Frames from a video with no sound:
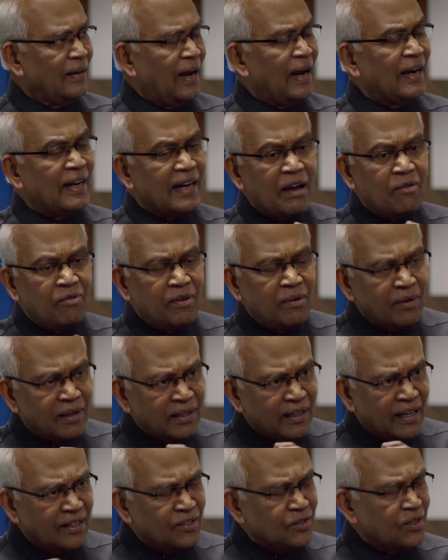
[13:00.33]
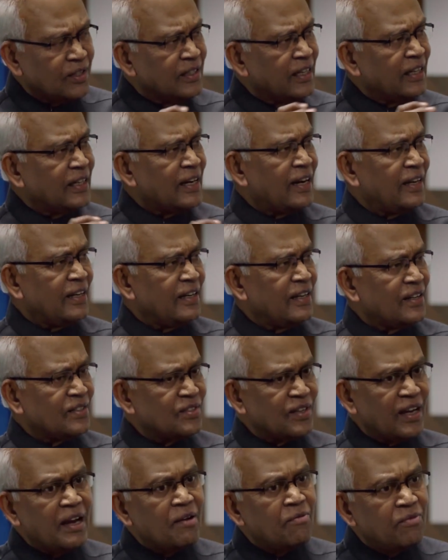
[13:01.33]
And everyone can generate
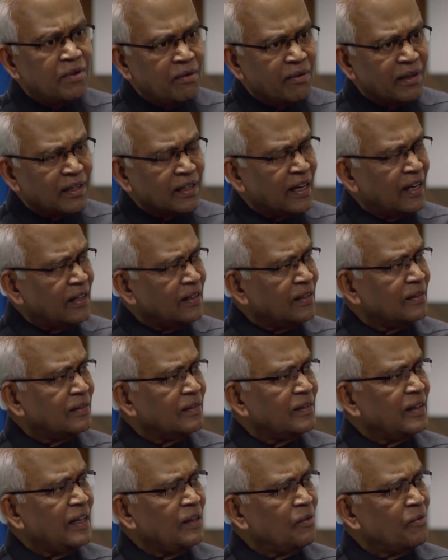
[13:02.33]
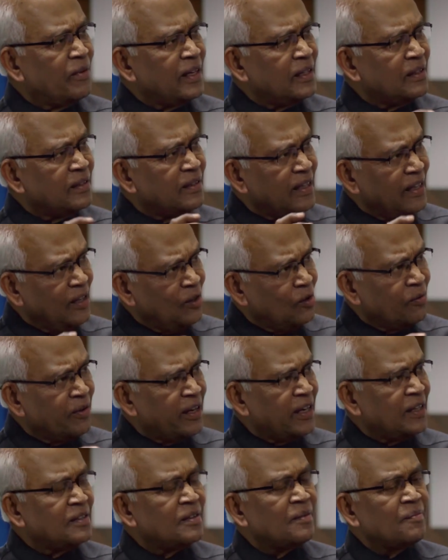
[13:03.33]
ideas, everyone can invent,
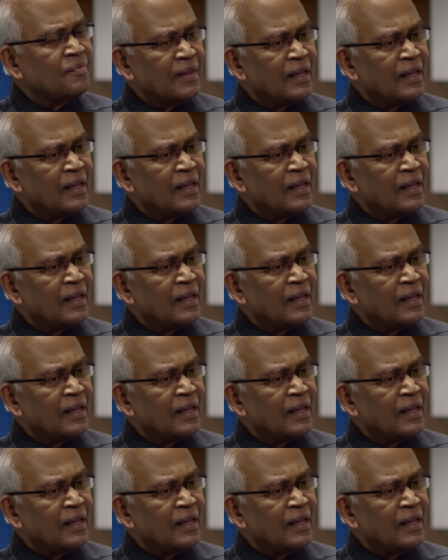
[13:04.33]
innovate.